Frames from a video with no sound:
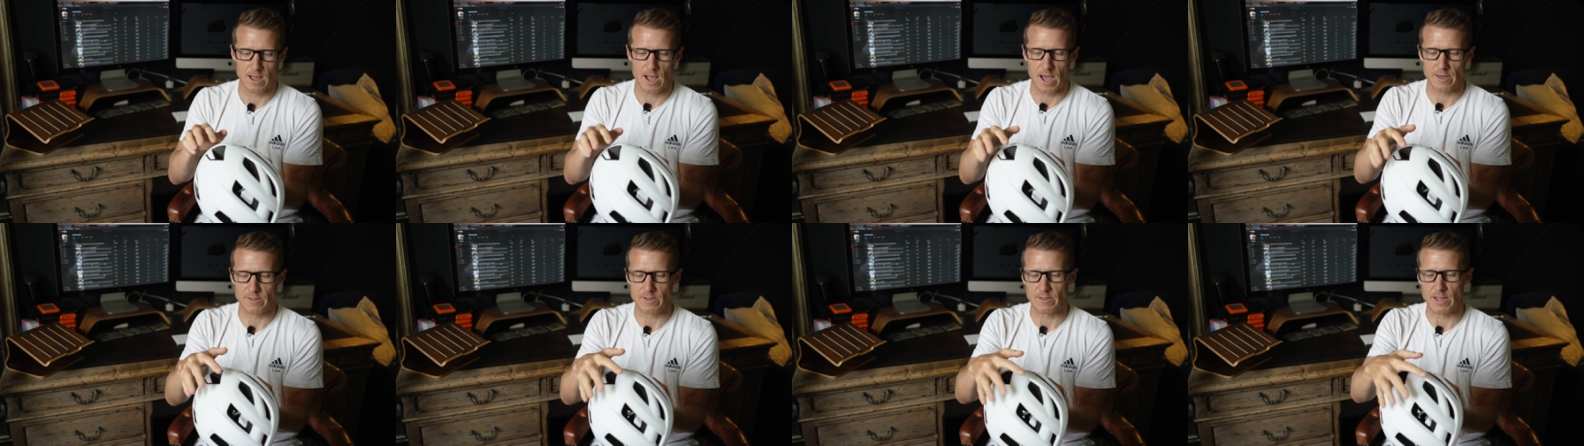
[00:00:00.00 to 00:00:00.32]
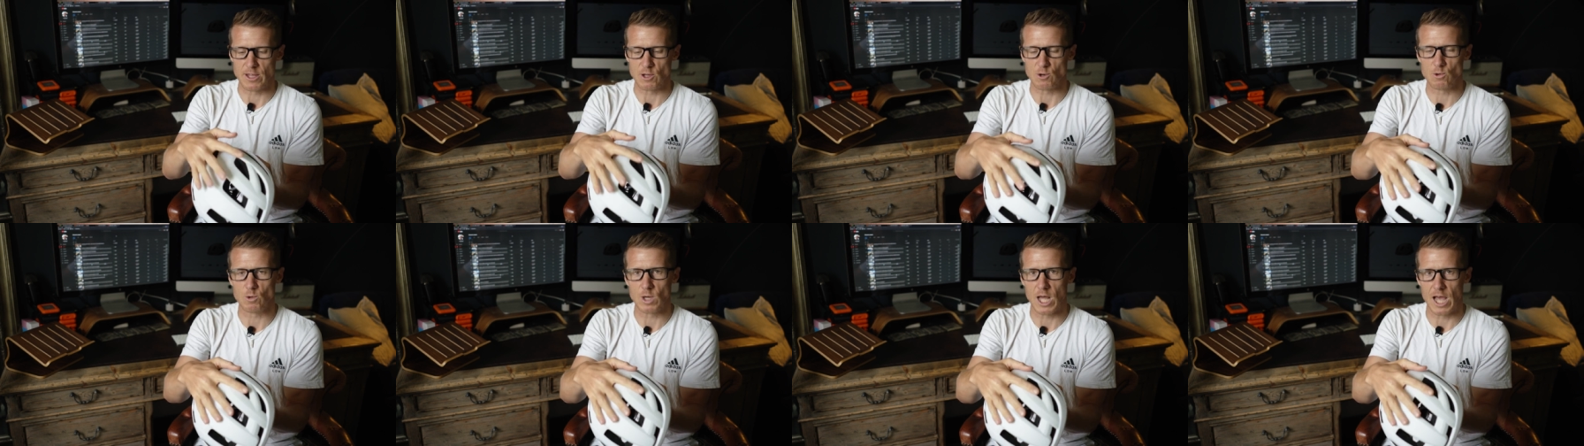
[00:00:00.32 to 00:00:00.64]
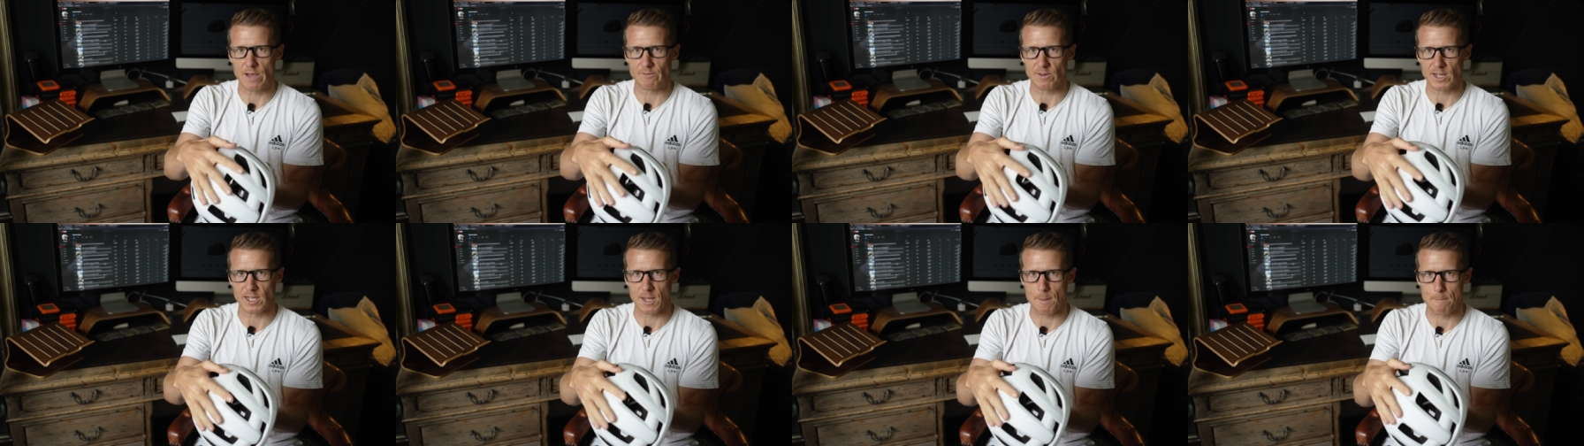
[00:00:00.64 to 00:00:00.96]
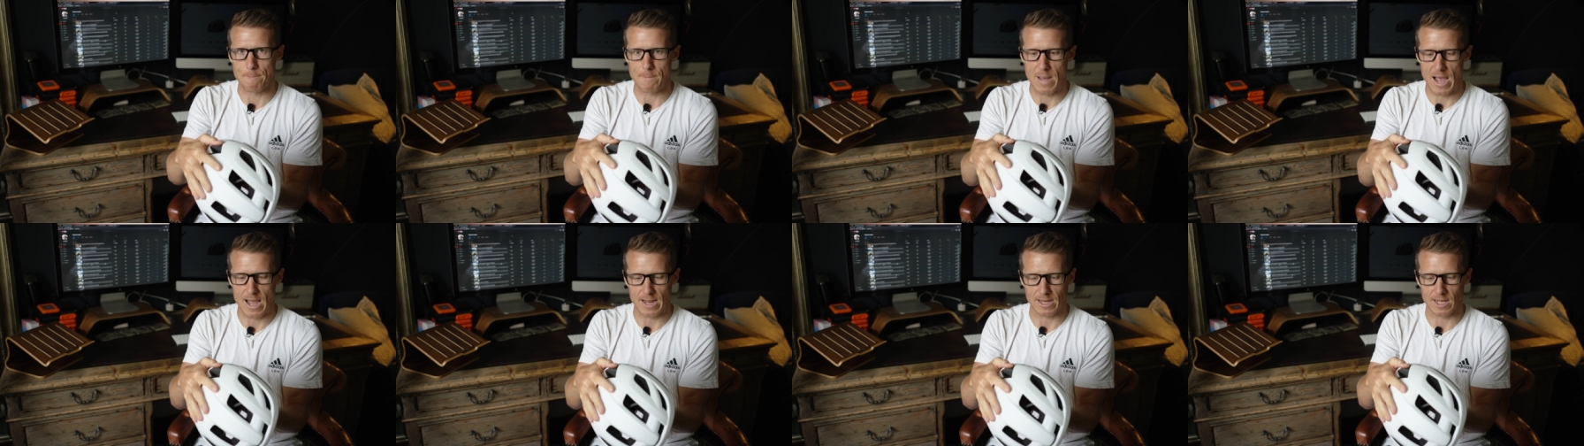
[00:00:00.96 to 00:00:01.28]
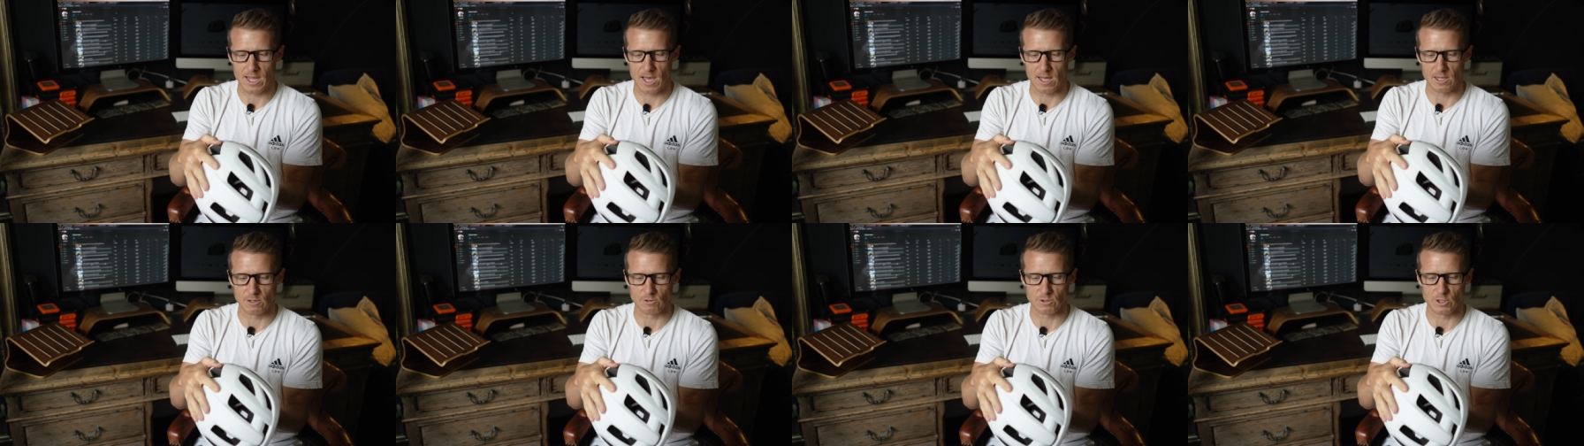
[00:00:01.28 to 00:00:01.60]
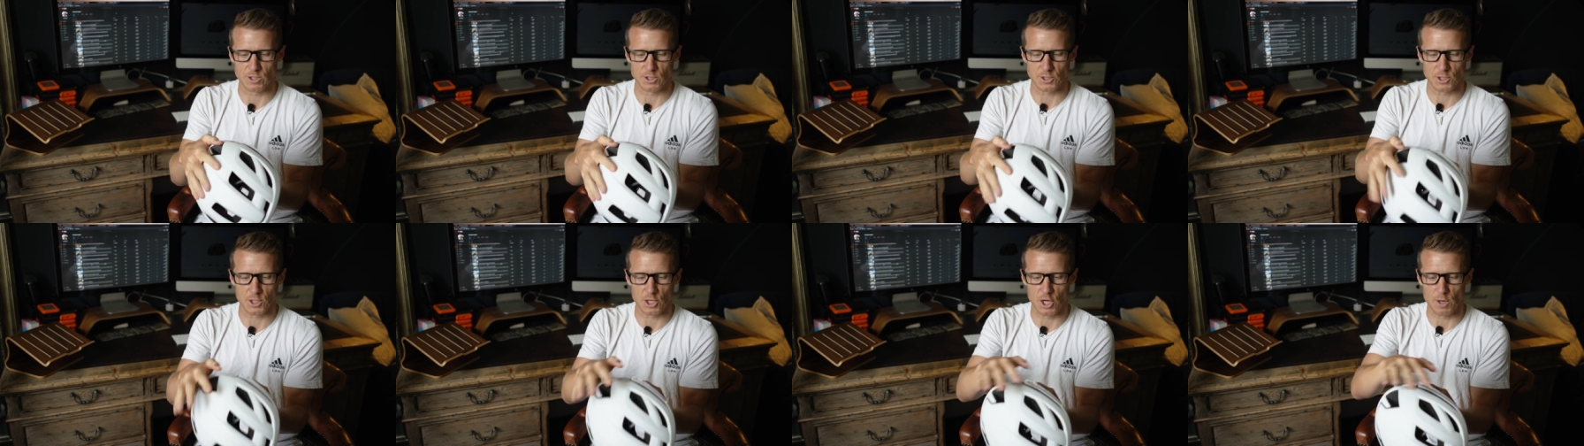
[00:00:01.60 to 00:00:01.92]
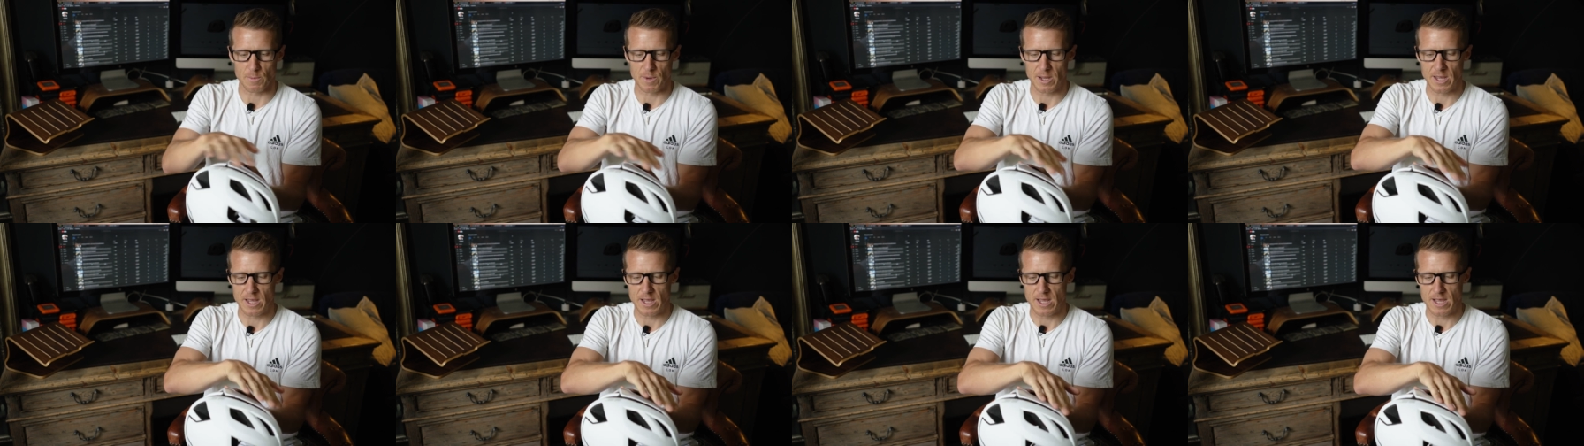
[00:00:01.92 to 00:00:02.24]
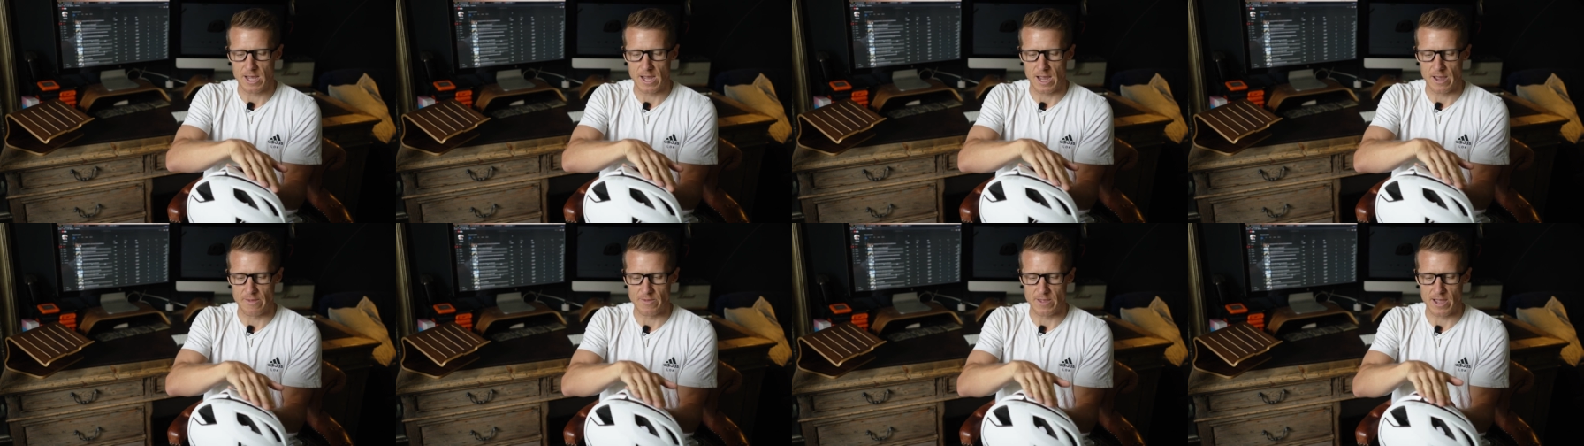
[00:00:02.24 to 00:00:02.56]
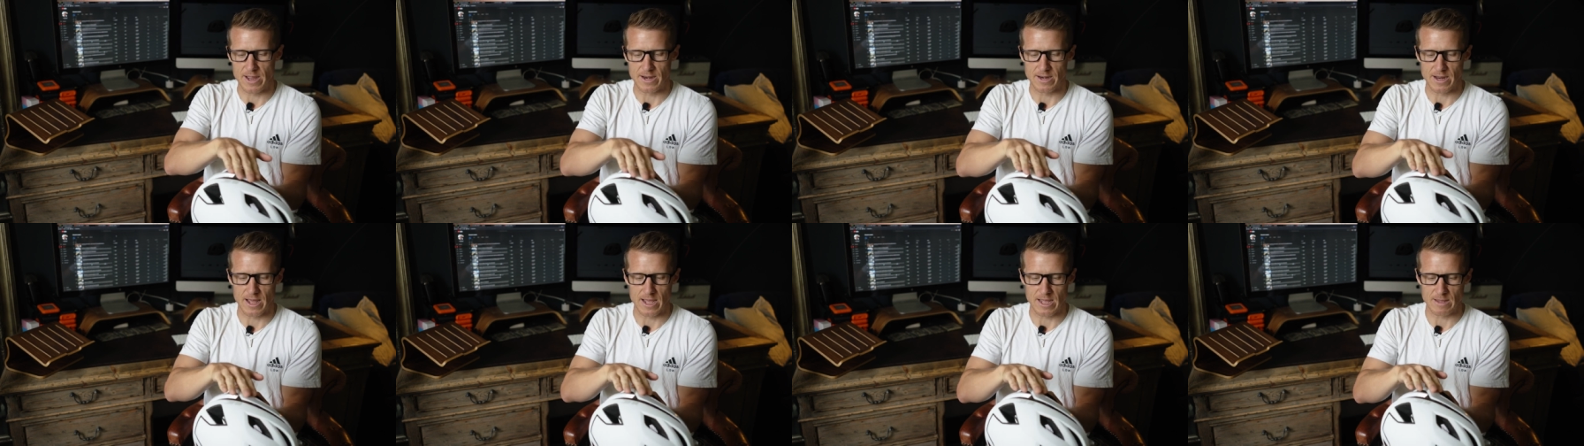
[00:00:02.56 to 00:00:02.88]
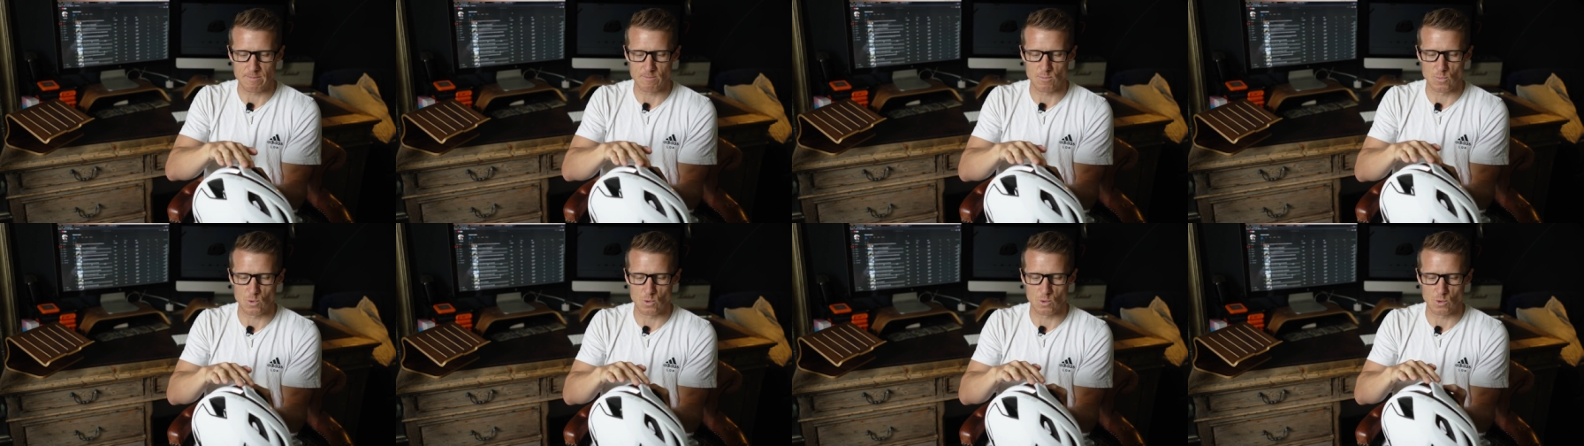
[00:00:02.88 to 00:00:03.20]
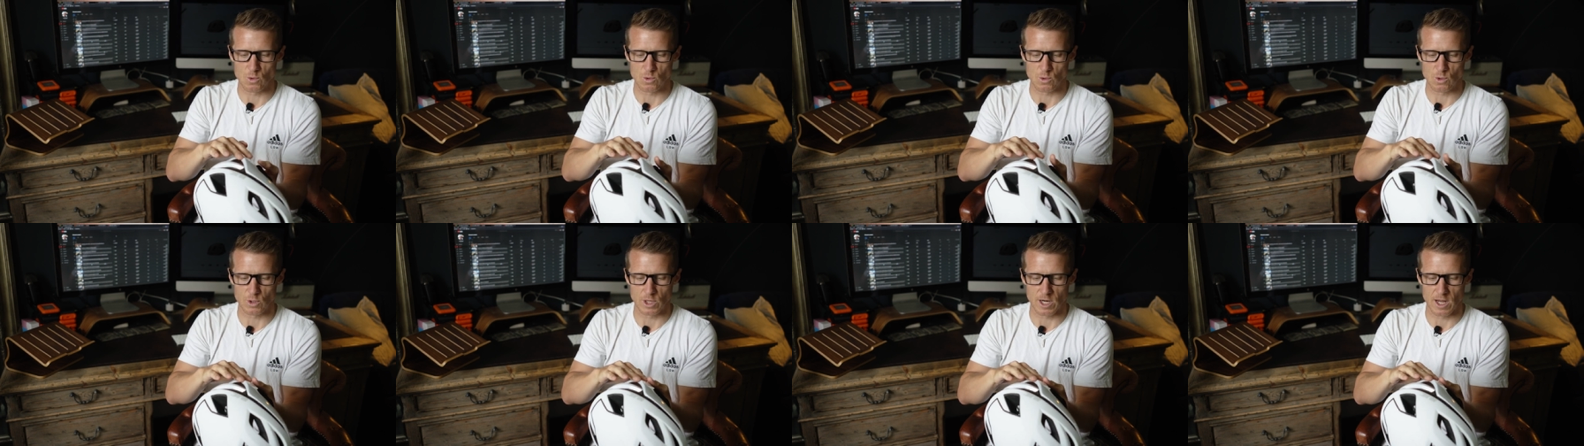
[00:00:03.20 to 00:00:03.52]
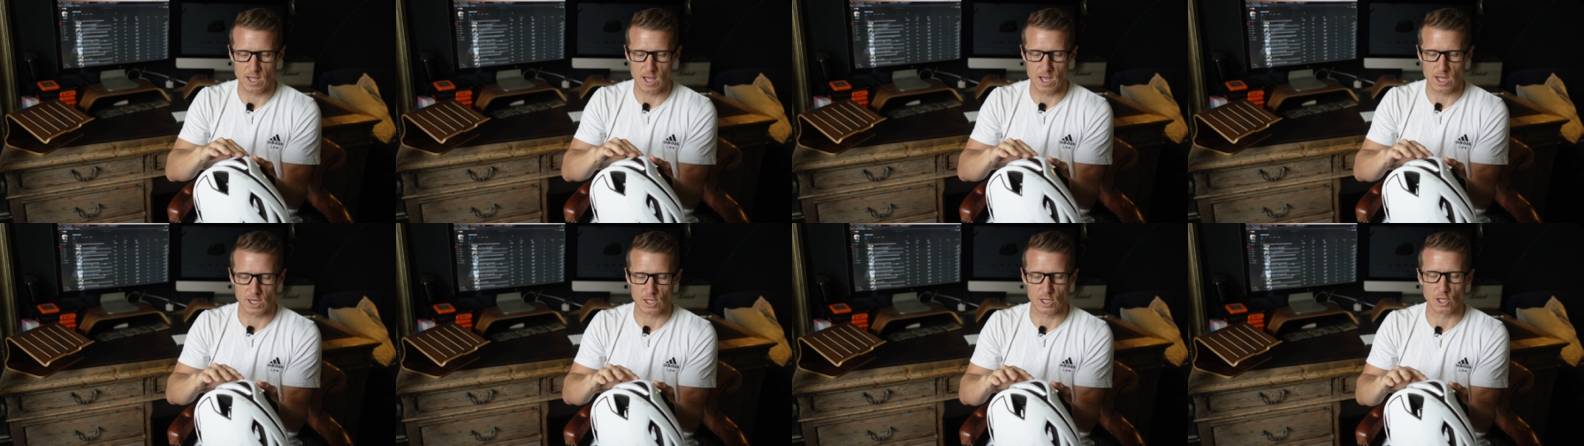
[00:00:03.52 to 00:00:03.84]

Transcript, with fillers: I think they all have like a matte color on top and then a more uh,